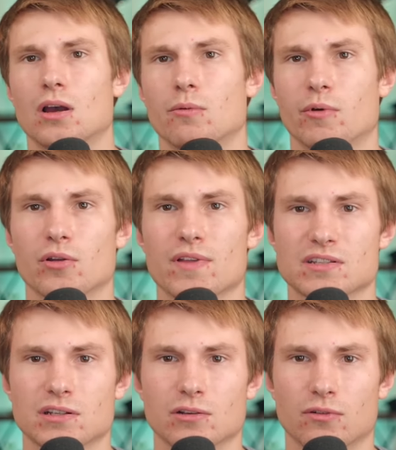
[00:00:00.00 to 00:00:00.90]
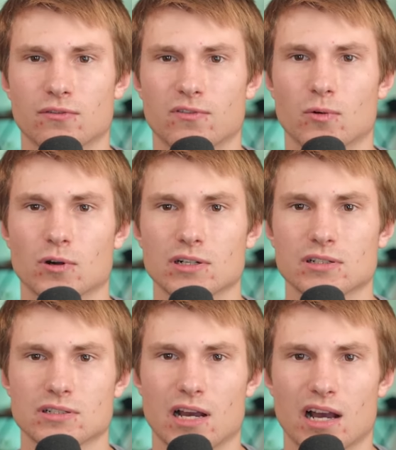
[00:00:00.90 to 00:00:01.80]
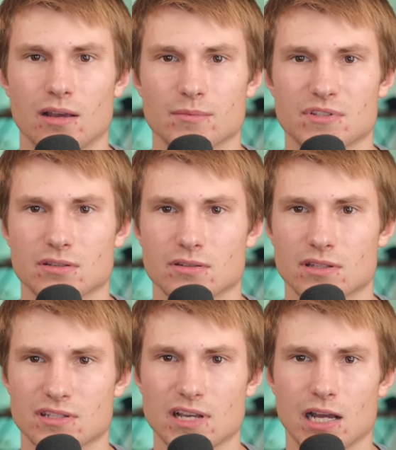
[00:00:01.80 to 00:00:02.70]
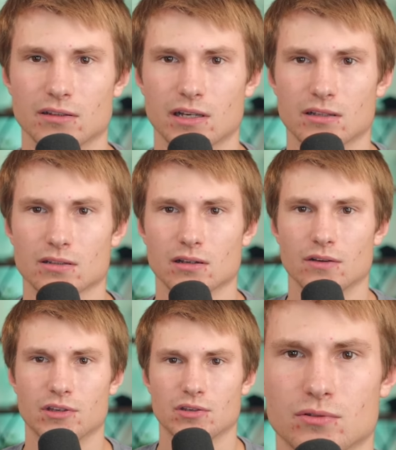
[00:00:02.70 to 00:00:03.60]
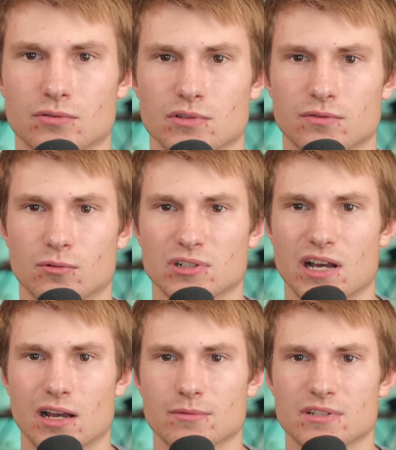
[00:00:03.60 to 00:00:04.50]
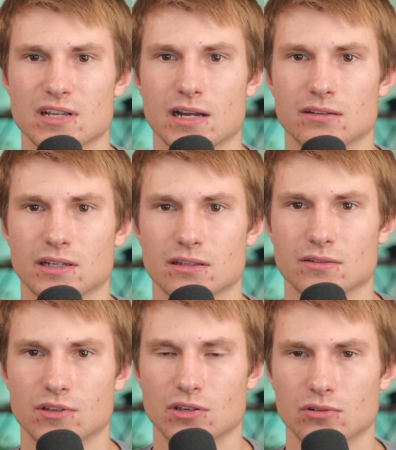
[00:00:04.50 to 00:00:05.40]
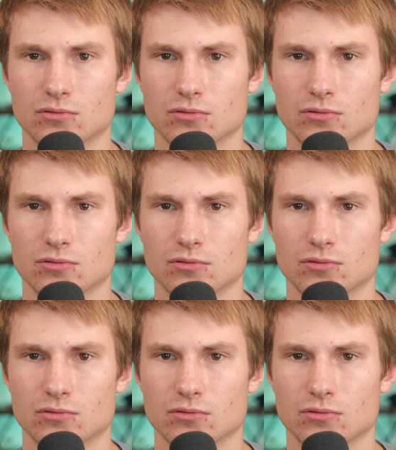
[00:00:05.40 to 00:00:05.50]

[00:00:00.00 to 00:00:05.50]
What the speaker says: We know that that's going to equal 4 times the side length of Q. So 4 times side length of Q.